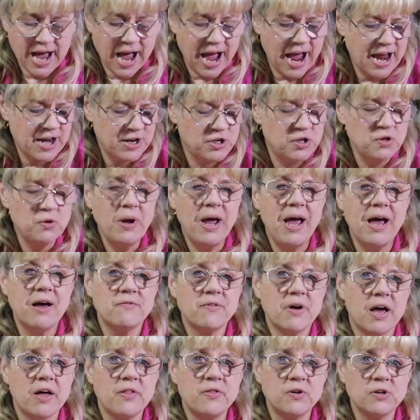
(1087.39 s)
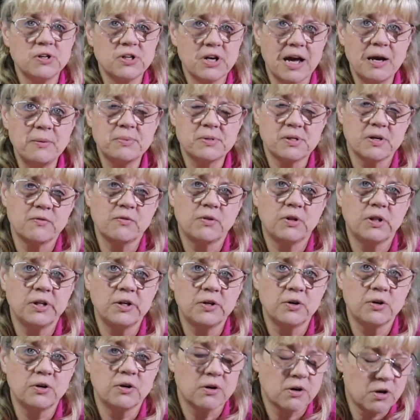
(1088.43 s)
I do have other types of
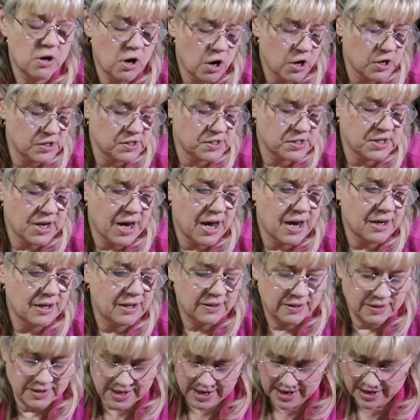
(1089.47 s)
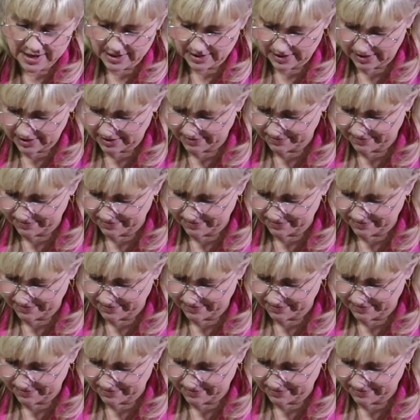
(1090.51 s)
glitter cardstock that